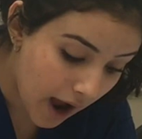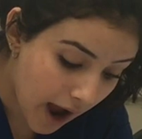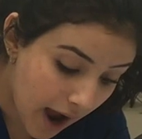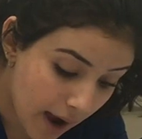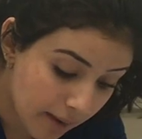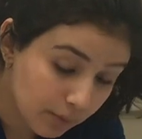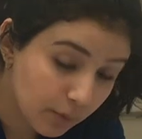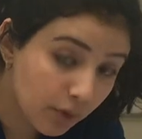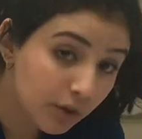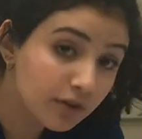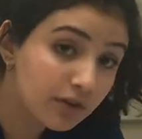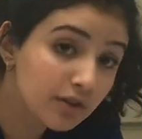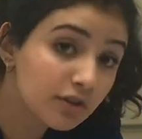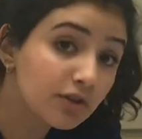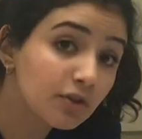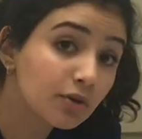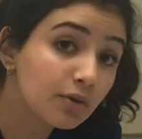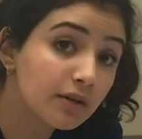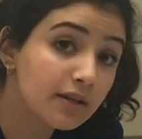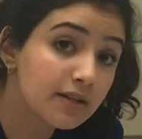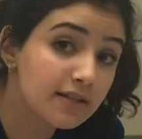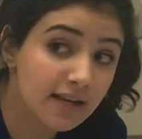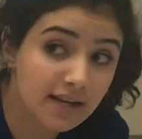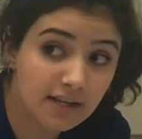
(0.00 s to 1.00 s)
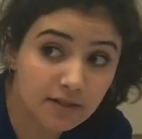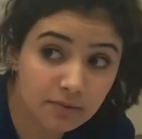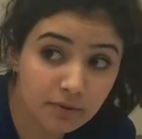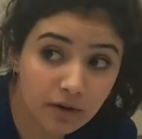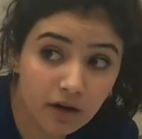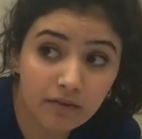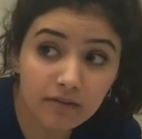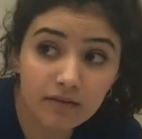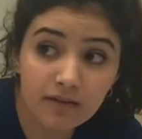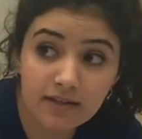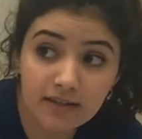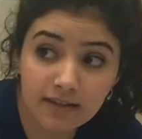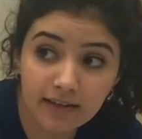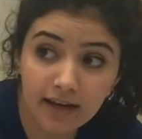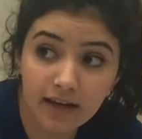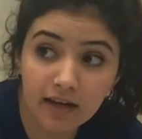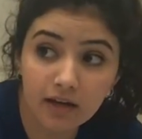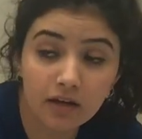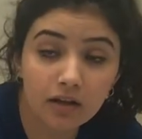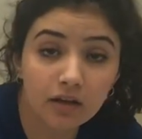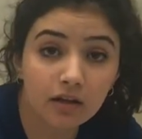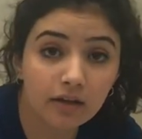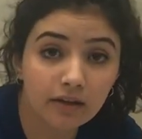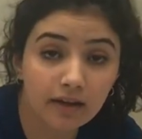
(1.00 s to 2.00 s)
I'm going to do an assessment on the
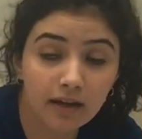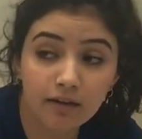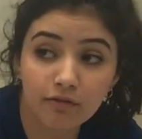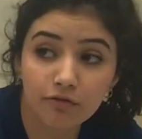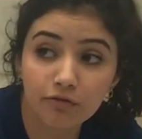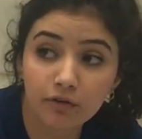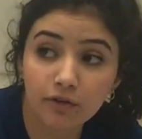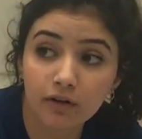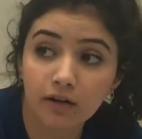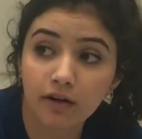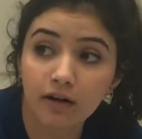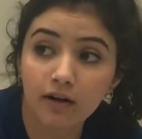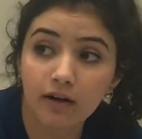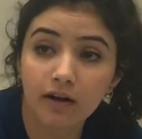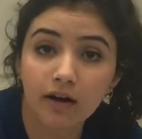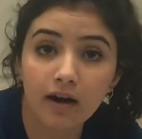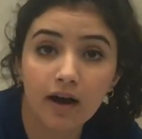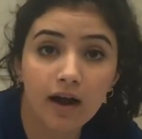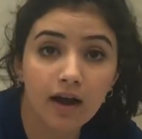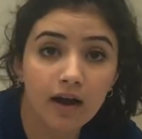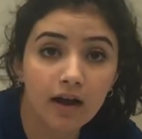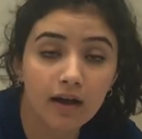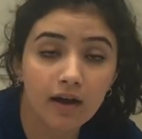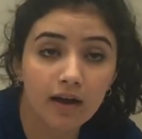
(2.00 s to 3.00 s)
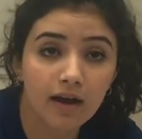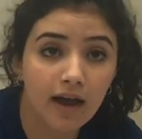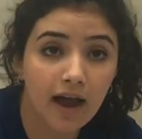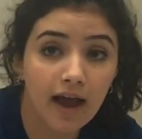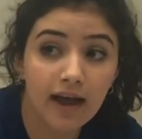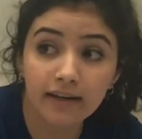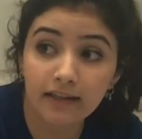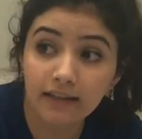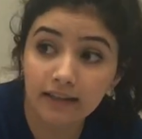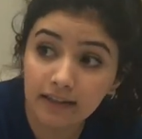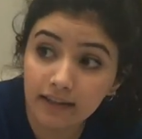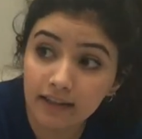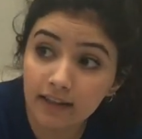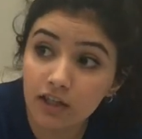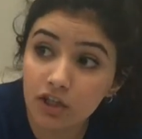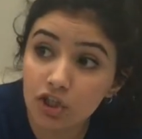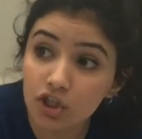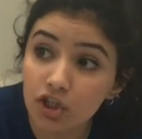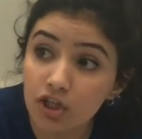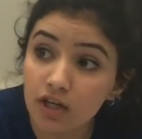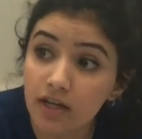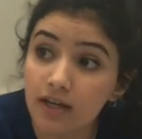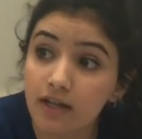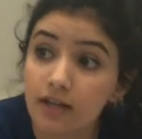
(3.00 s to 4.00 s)
skin, looking for any
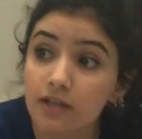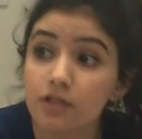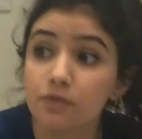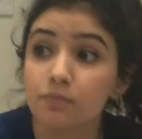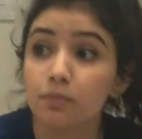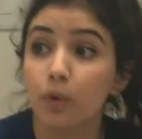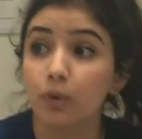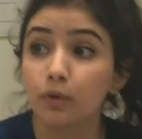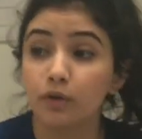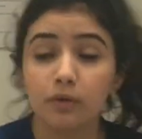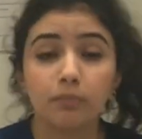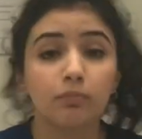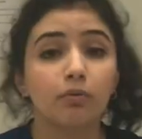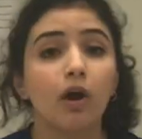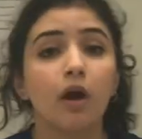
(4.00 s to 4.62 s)
lesions, bony